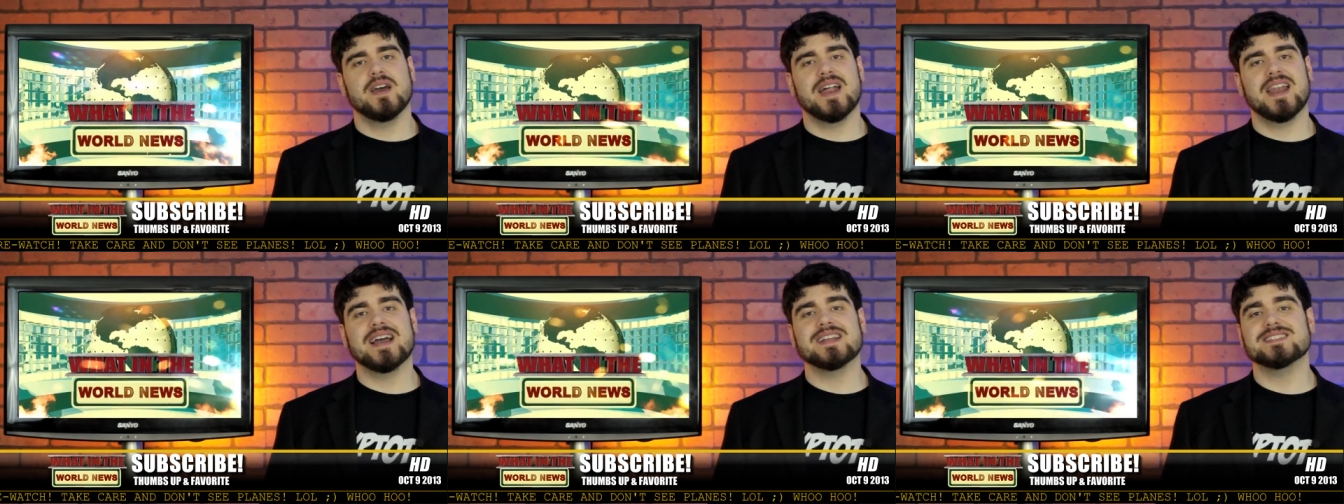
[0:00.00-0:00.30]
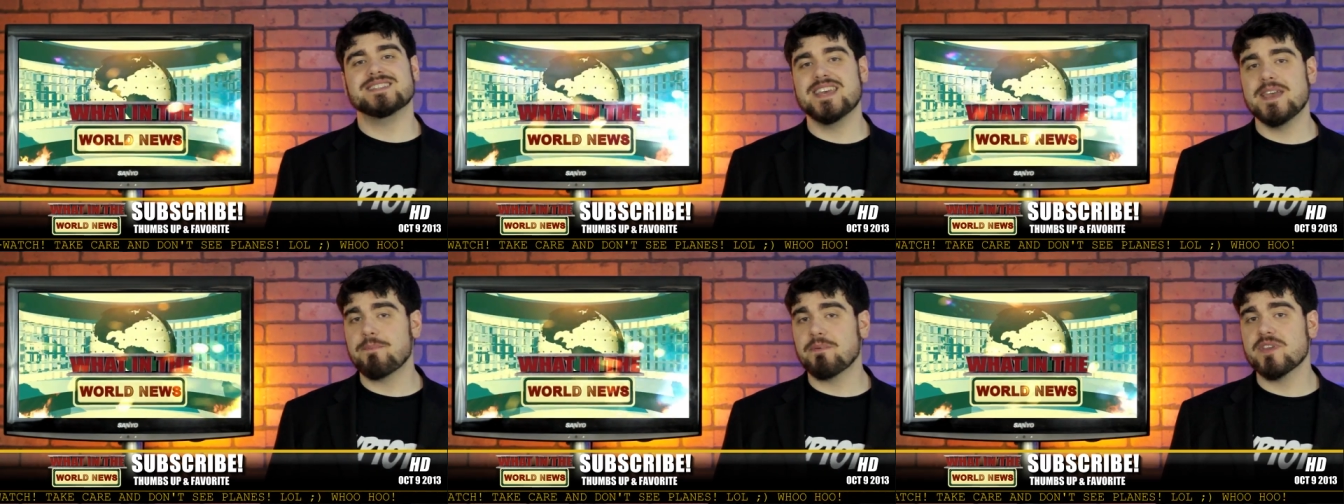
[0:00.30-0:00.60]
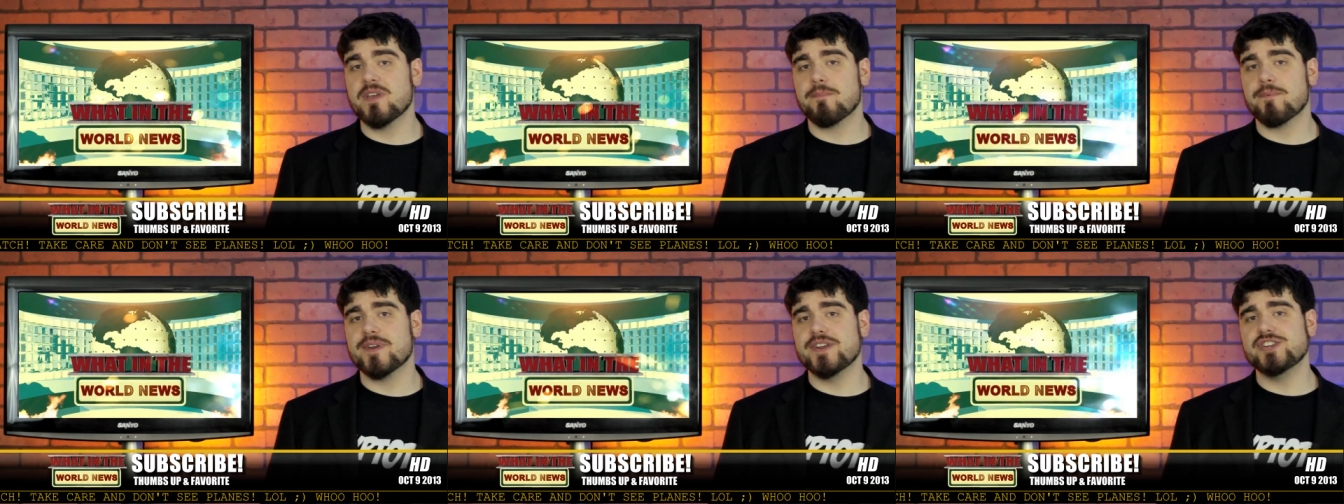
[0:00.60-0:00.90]
And I
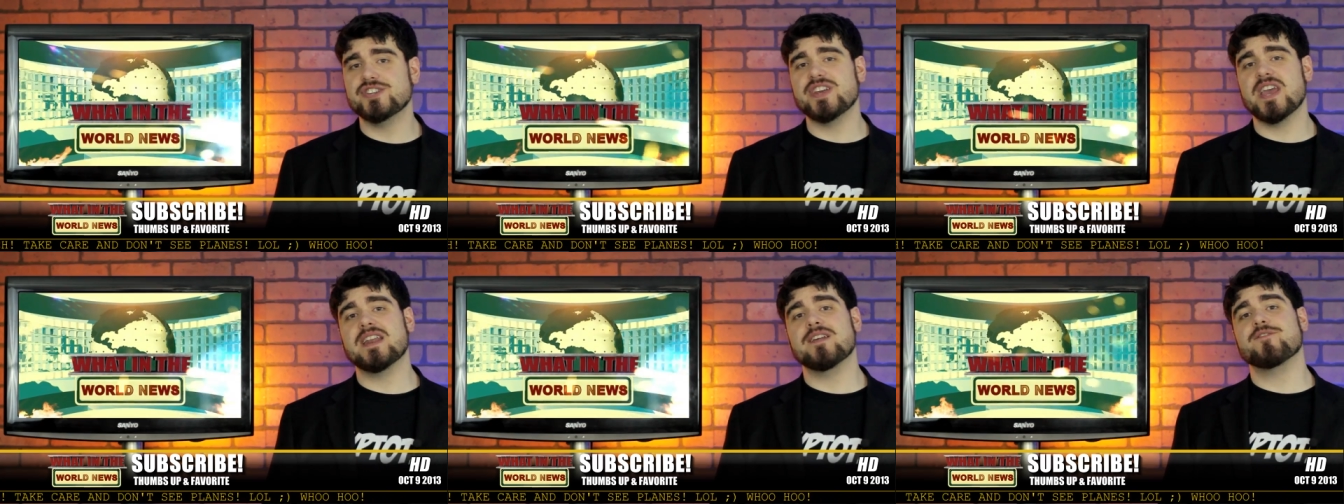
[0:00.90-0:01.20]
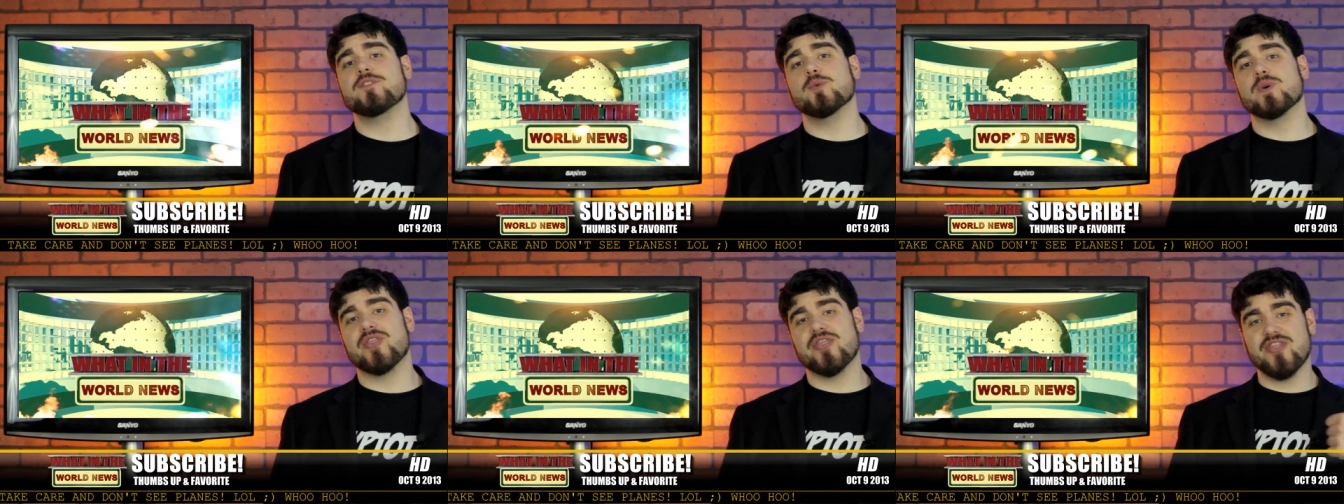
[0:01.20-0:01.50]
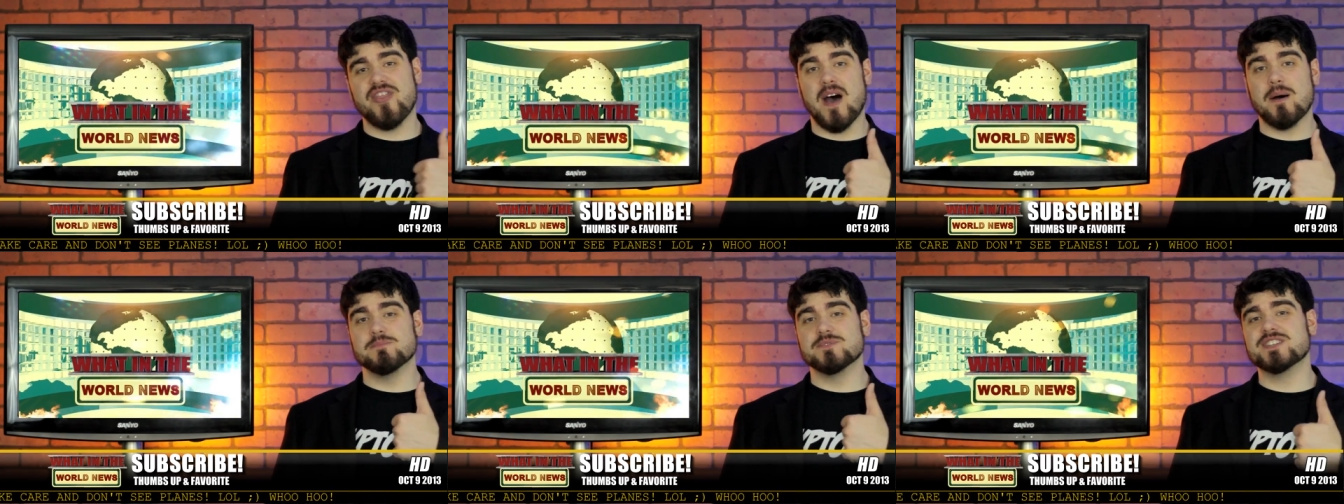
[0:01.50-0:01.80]
deeply appreciate if you would
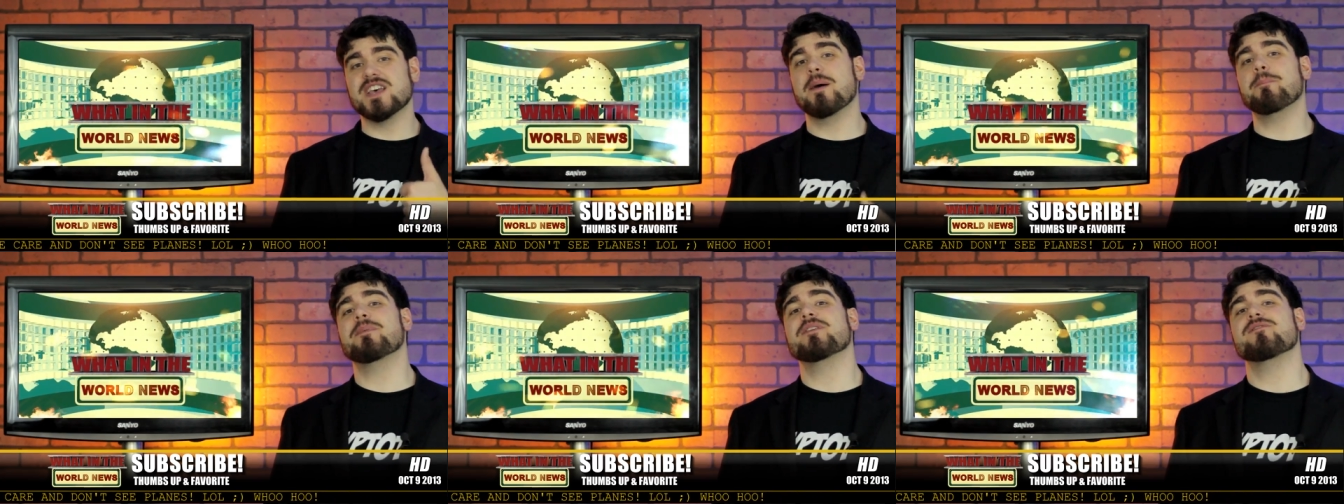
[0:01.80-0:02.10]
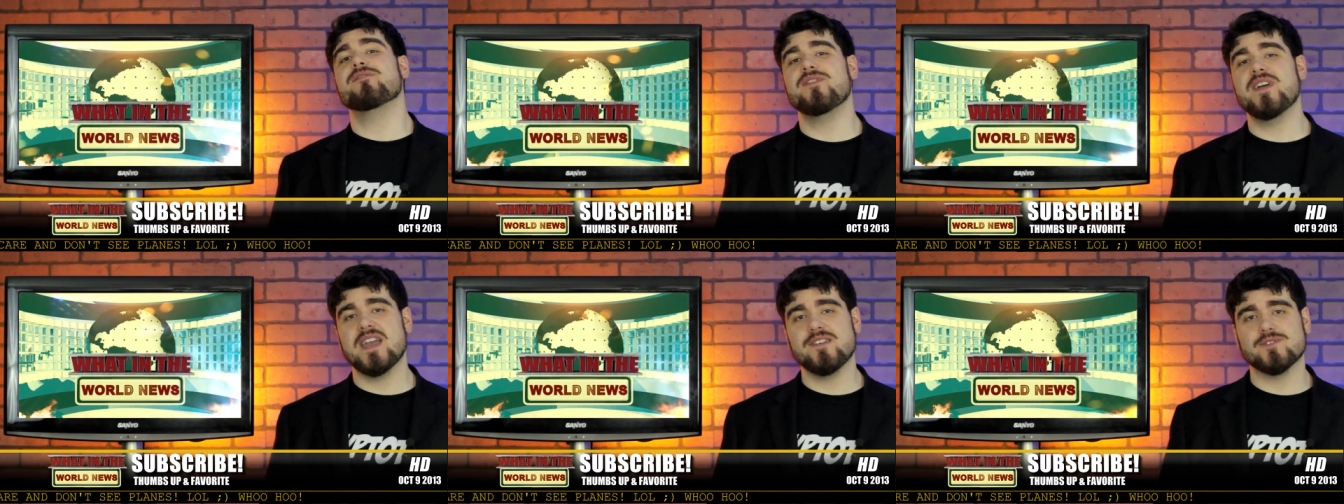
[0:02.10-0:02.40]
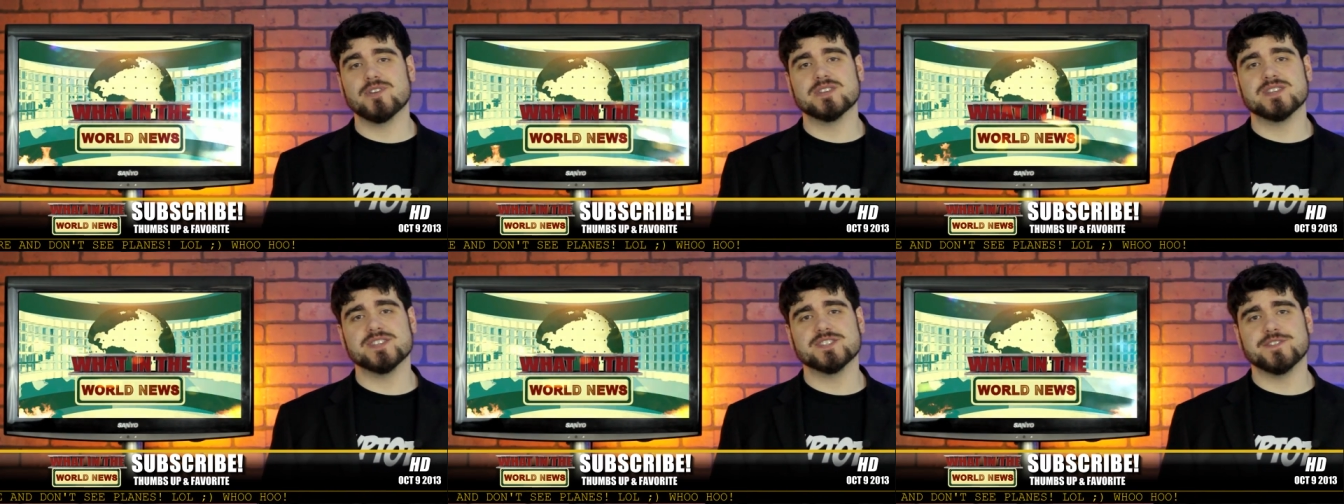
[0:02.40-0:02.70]
thumbs up and
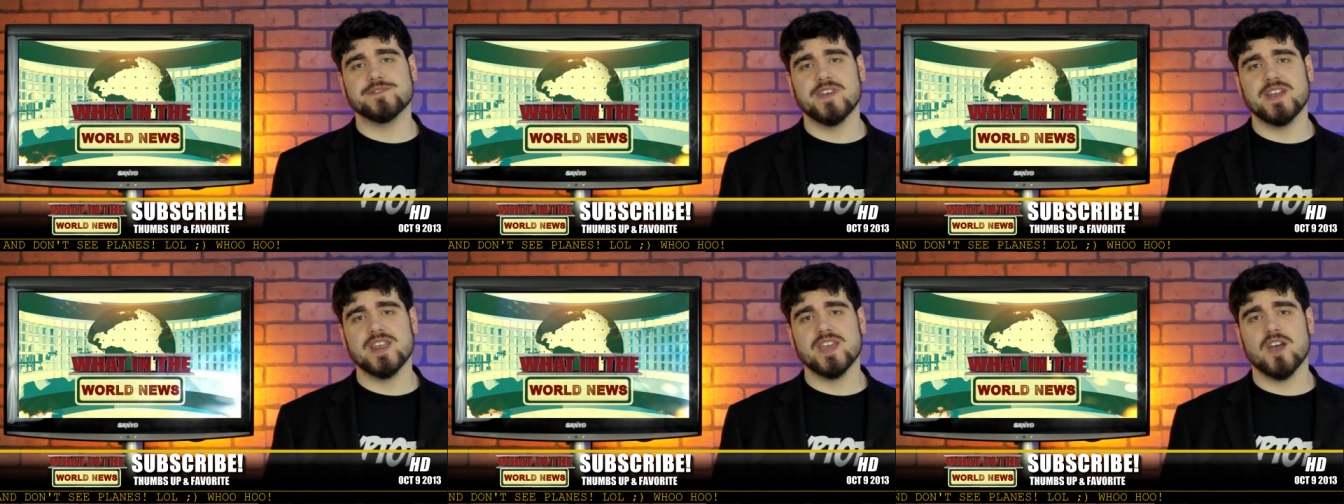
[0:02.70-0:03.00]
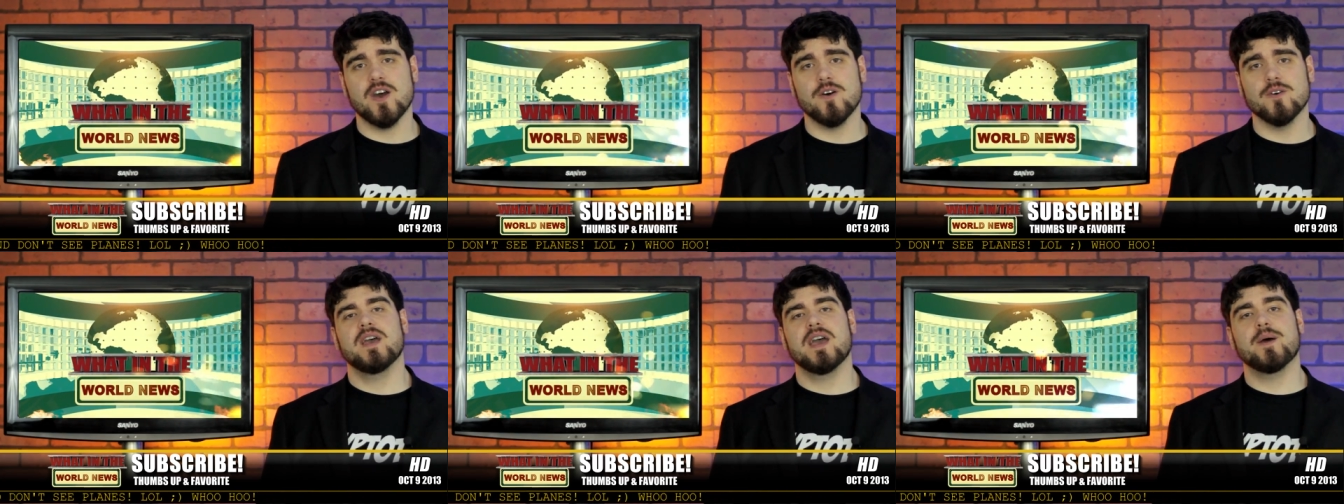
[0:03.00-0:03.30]
favorite this video.